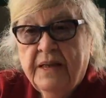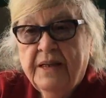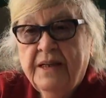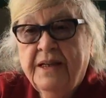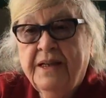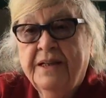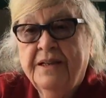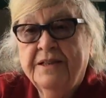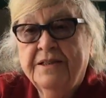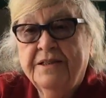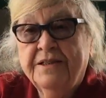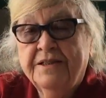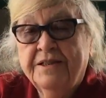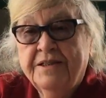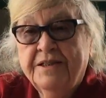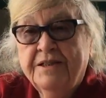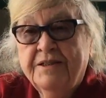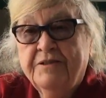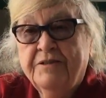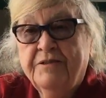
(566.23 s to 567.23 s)

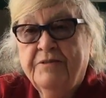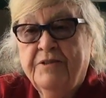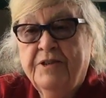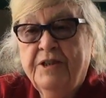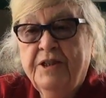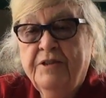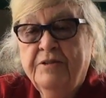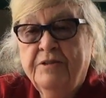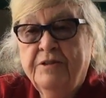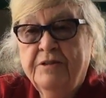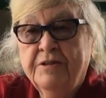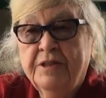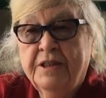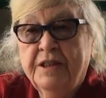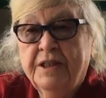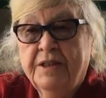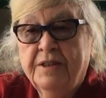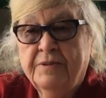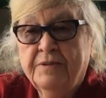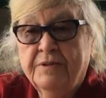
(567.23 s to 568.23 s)
Yes, a very old
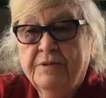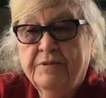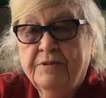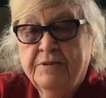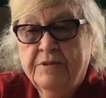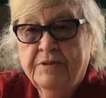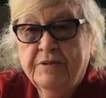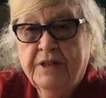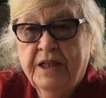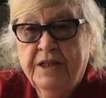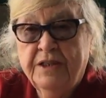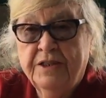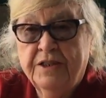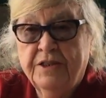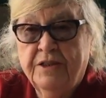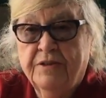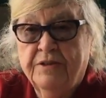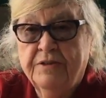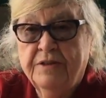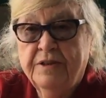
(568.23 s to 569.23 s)

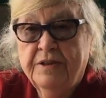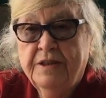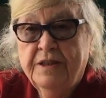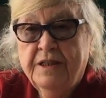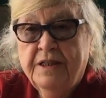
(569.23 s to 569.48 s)
headstone.